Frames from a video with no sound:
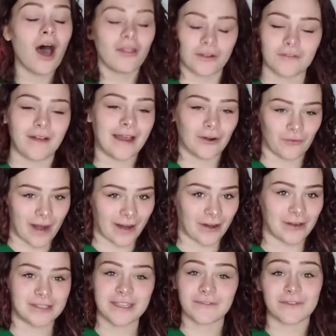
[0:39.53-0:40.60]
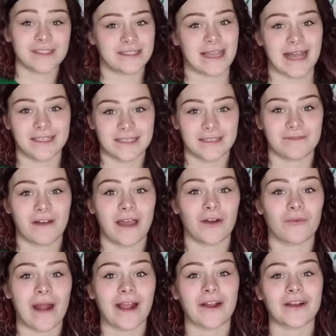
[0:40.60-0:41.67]
other vinyl record, different sizes of
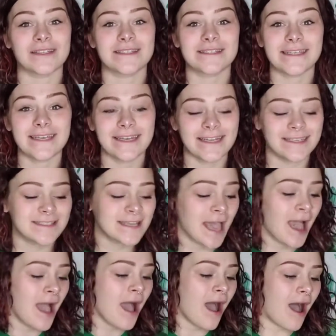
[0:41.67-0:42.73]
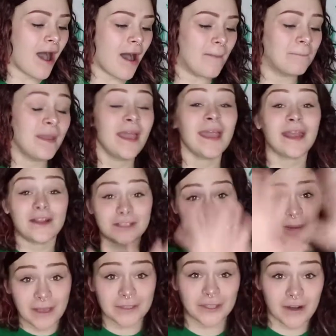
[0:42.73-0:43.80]
vinyl record and CDs. Here's
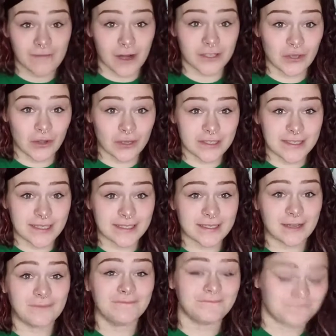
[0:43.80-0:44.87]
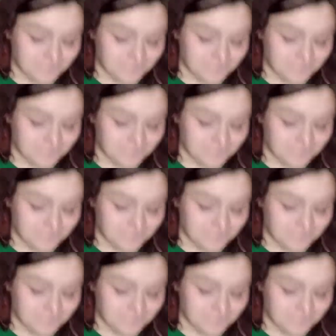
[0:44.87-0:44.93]
a picture of our solar system.